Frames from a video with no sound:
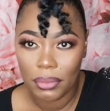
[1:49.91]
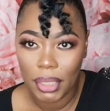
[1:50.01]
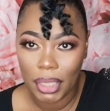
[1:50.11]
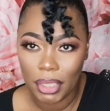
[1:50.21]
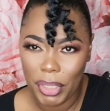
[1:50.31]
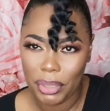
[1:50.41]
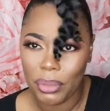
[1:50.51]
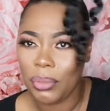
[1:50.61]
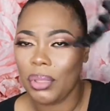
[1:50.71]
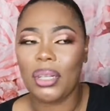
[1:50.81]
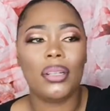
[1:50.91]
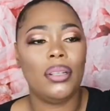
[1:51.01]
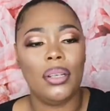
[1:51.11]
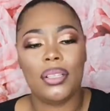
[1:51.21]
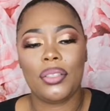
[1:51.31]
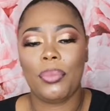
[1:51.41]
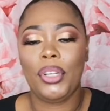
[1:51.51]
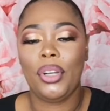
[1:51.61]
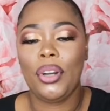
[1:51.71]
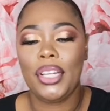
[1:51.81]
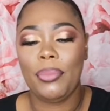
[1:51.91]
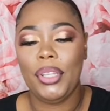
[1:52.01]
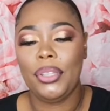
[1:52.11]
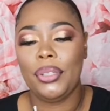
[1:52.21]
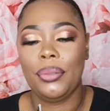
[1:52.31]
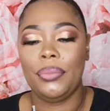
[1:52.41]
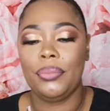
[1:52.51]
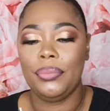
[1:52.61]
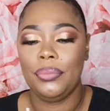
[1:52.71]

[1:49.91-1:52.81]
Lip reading: They're gonna be too long, so I'm gonna cut them in two.